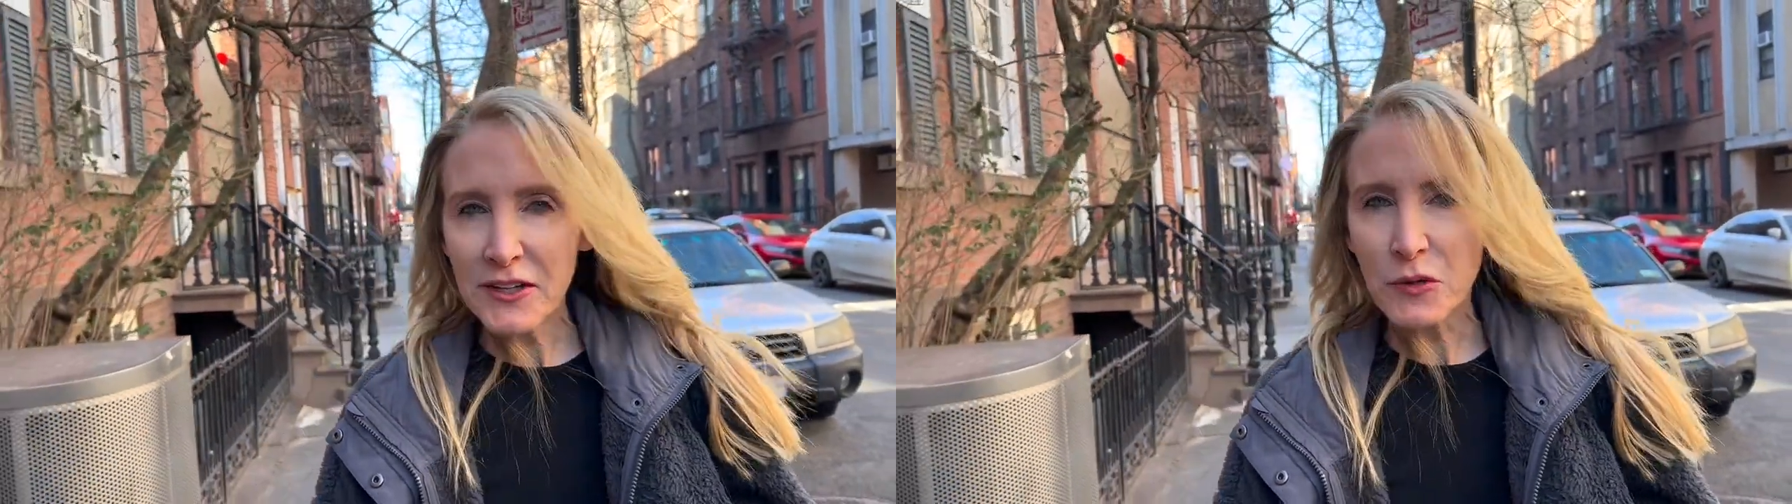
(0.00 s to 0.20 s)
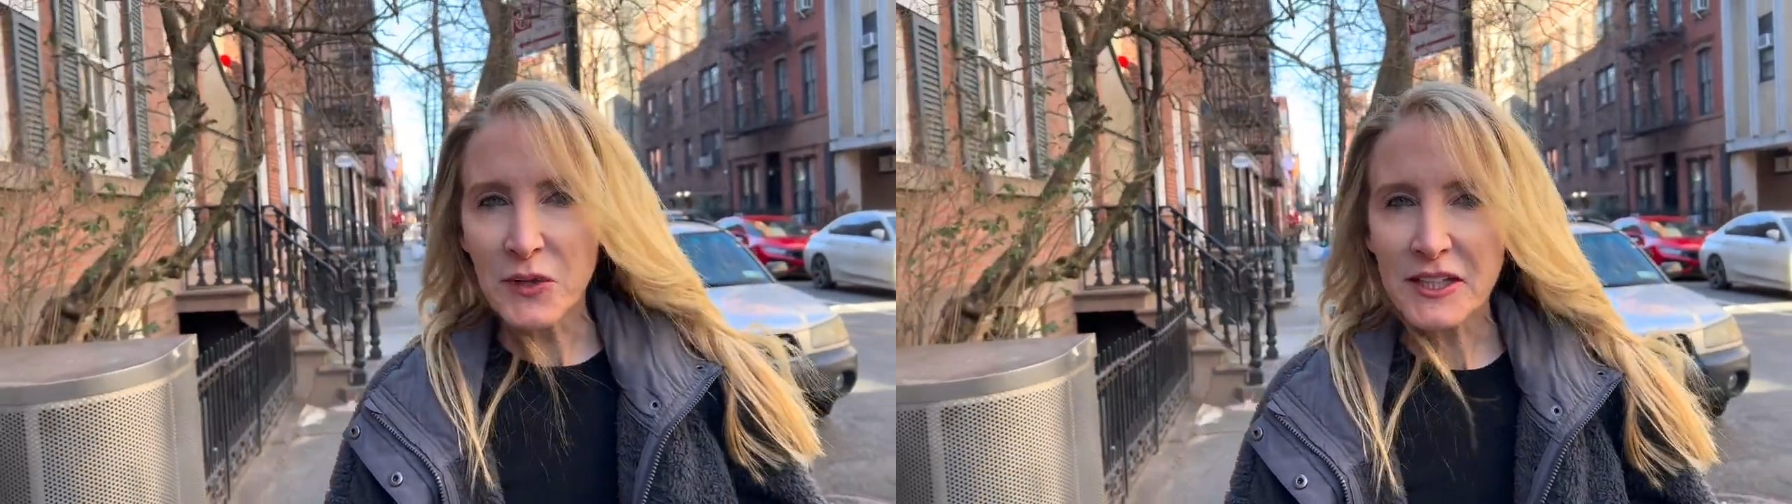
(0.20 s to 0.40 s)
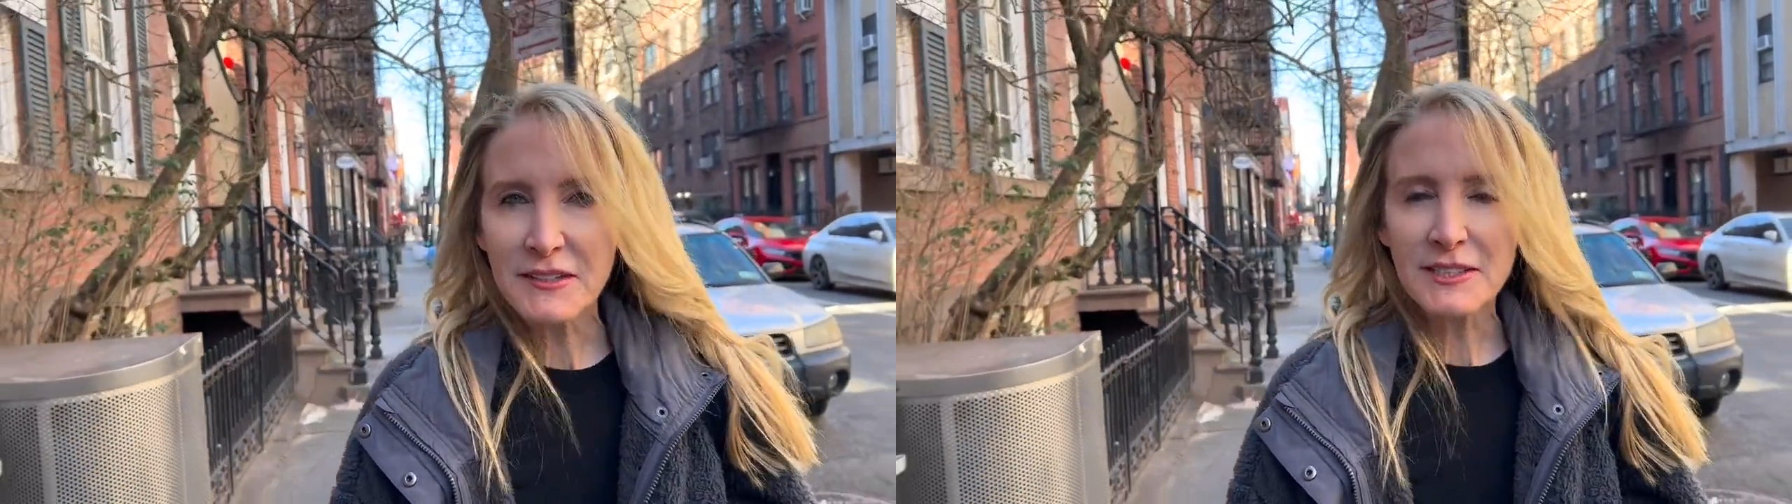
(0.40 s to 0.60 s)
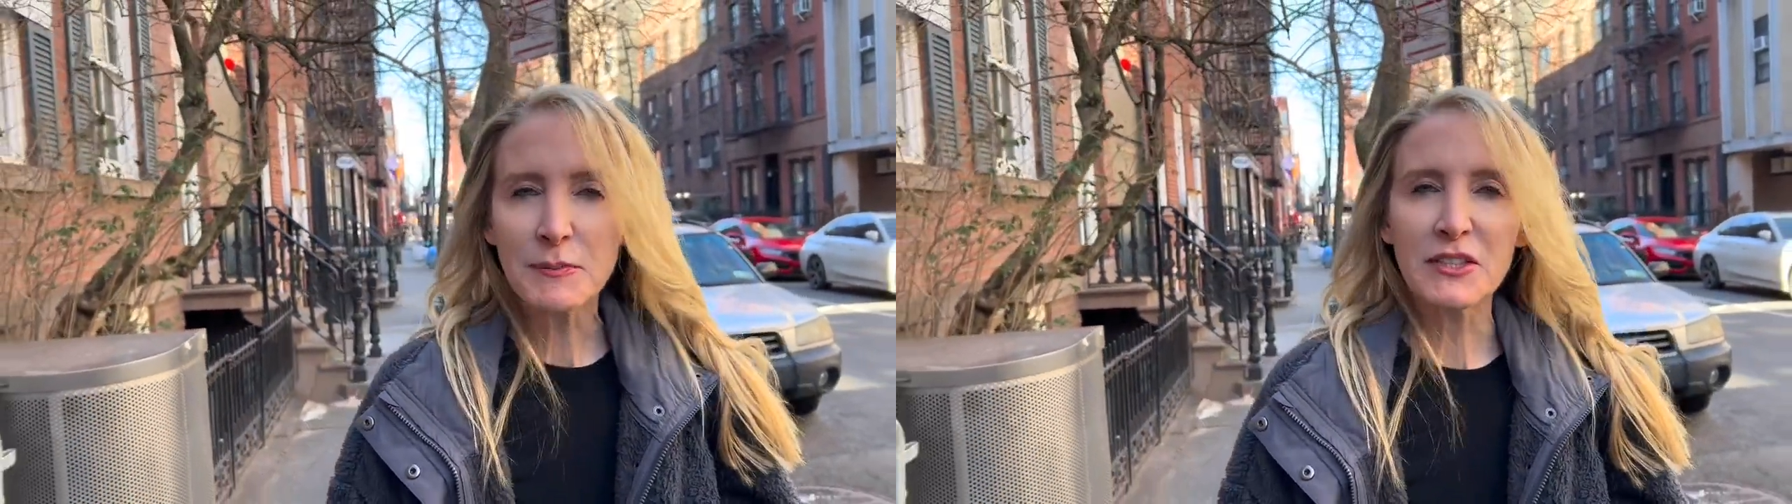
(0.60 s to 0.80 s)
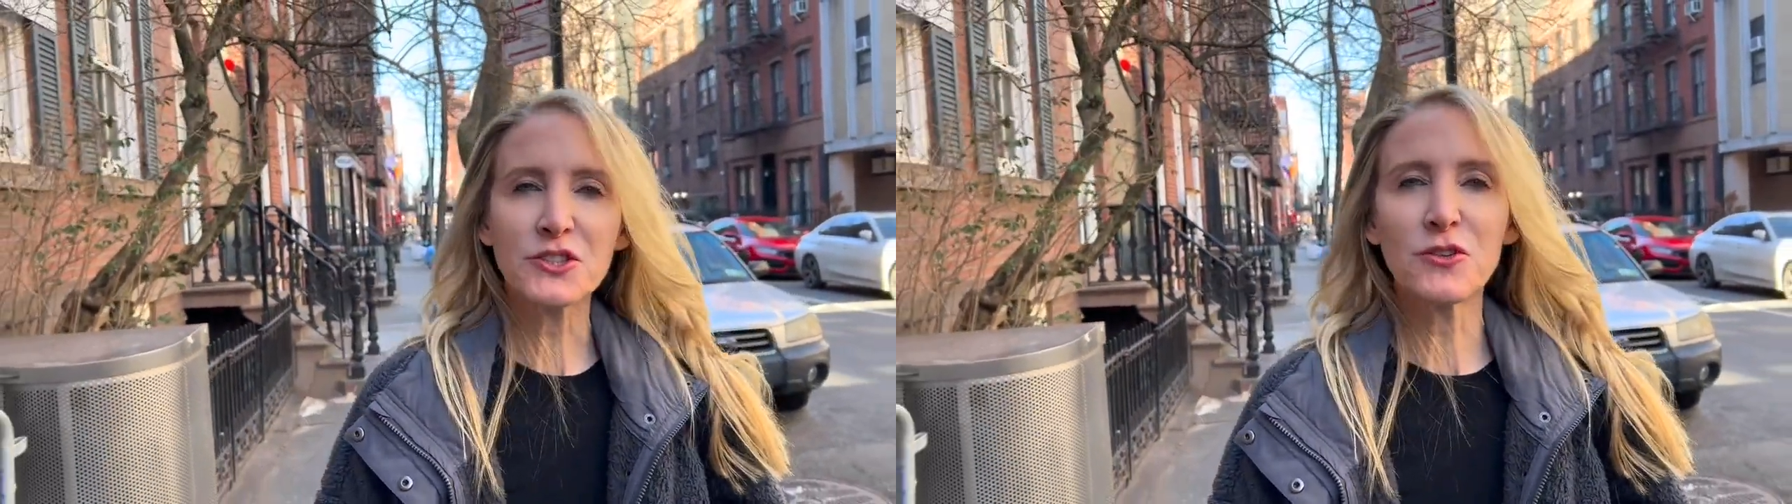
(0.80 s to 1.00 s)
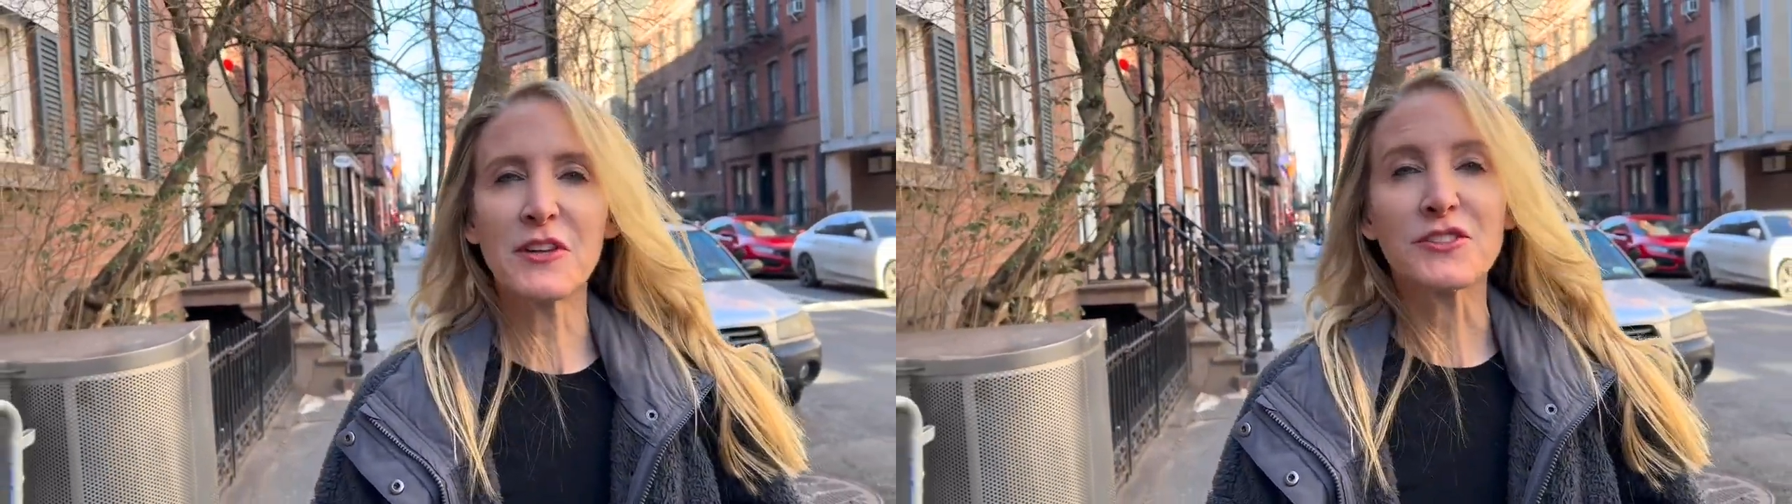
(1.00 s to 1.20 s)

a weekend special that's